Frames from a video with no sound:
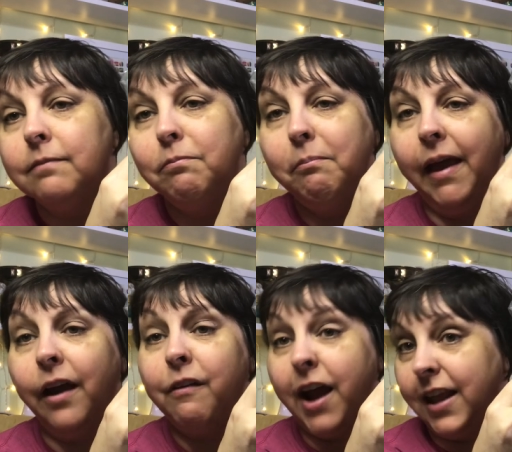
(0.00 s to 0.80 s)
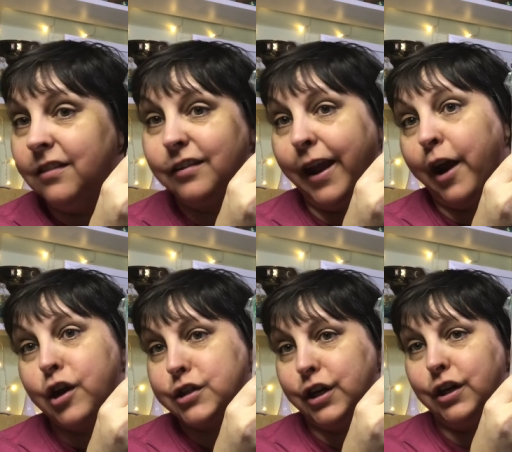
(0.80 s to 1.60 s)
Meg Ryan's
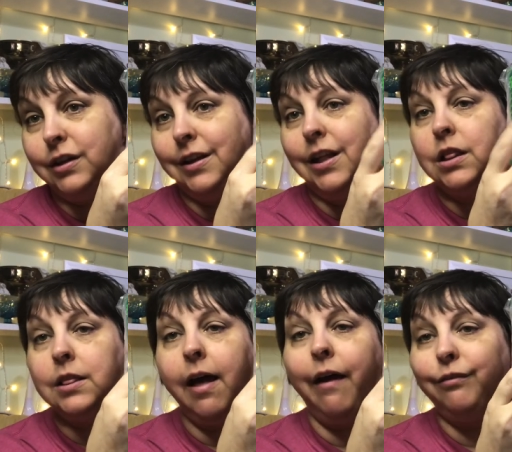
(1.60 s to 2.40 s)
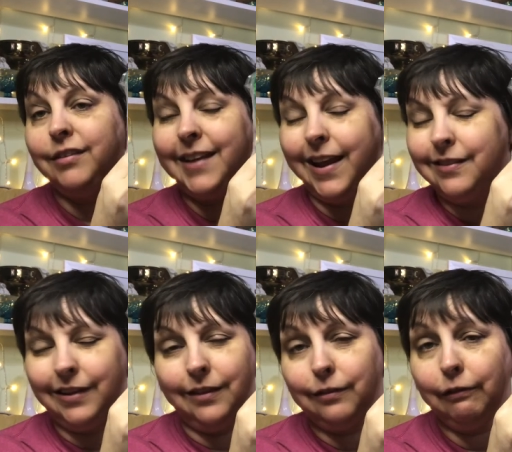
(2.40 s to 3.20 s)
character loves
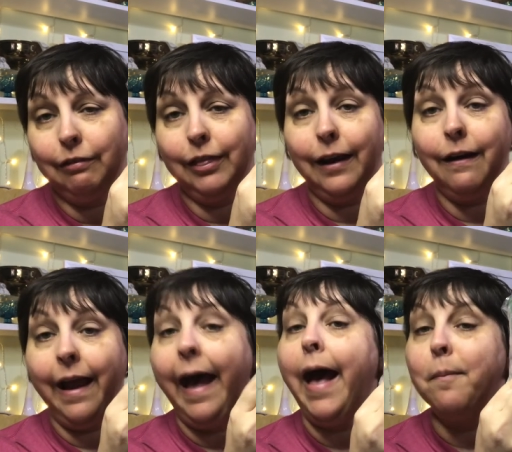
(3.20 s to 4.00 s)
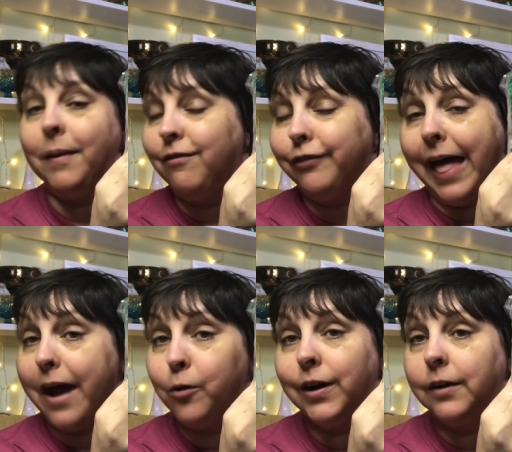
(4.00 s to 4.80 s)
daisies. They're a happy
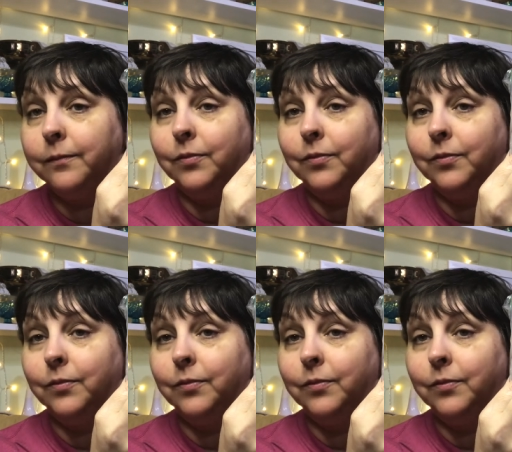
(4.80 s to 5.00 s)
flower.